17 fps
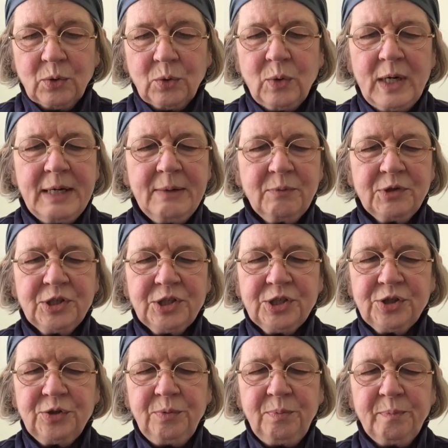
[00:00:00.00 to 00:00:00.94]
Oh, it was
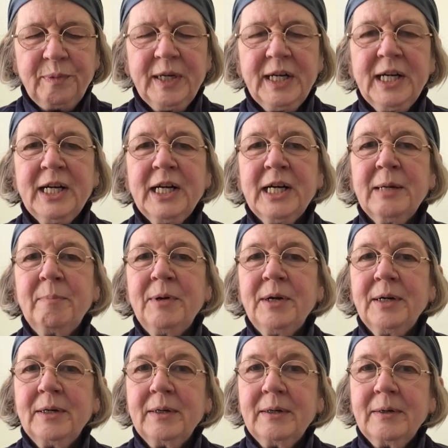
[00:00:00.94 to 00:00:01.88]
superb.
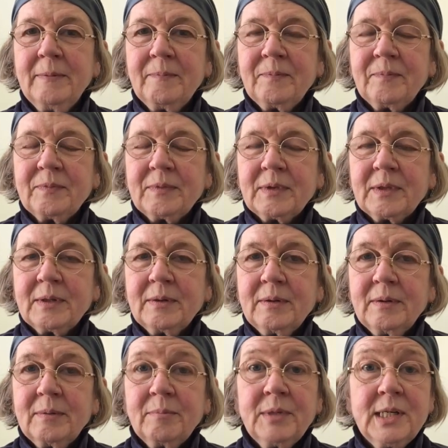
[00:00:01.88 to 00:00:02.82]

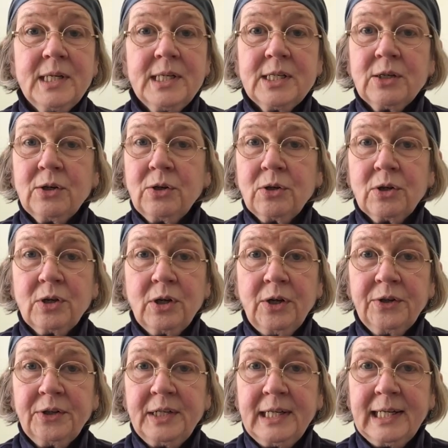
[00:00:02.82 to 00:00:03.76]
But it's all
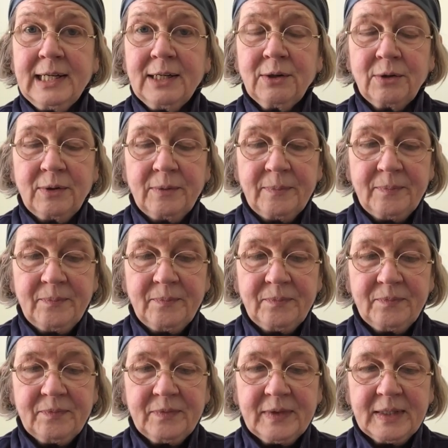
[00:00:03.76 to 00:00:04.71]
gone now.
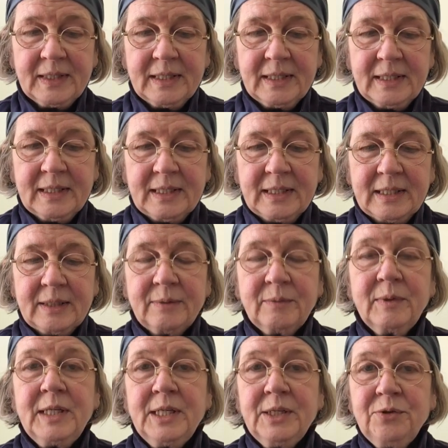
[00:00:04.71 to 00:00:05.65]

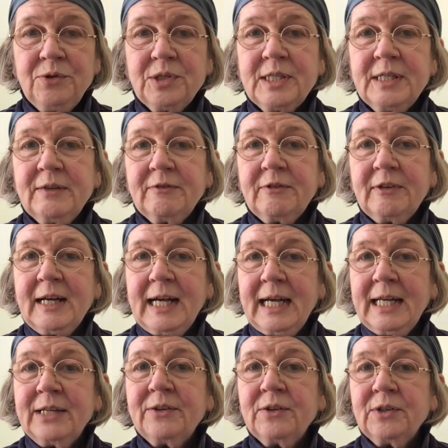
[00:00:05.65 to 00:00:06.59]
We used it for
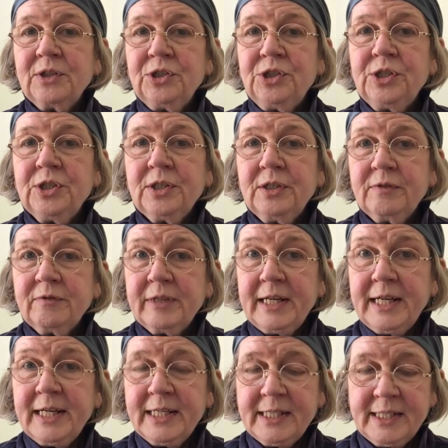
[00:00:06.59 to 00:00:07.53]
Hannah and
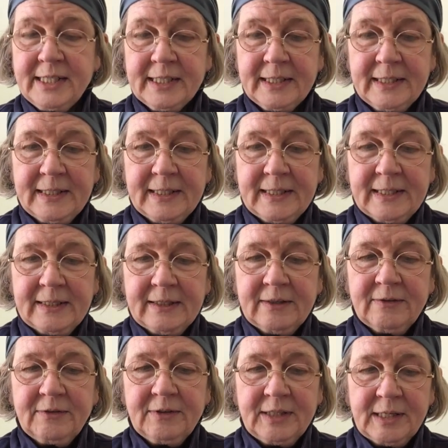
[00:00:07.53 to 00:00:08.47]
Gervase
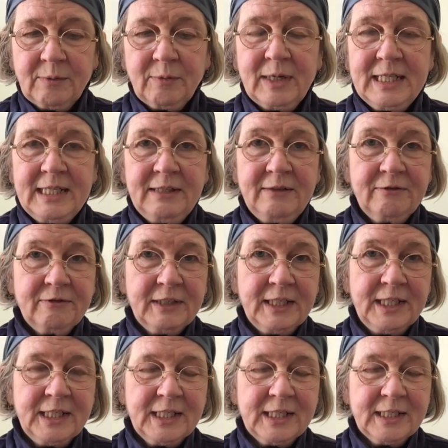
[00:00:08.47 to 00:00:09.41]
for their wedding
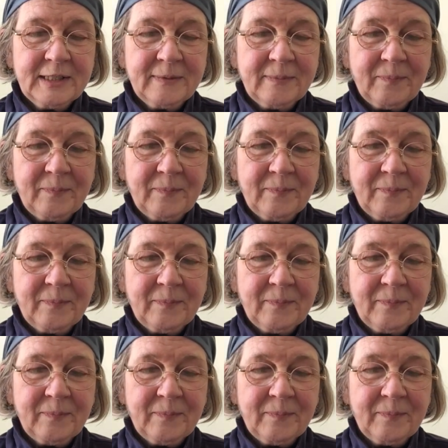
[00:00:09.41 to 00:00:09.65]
feast.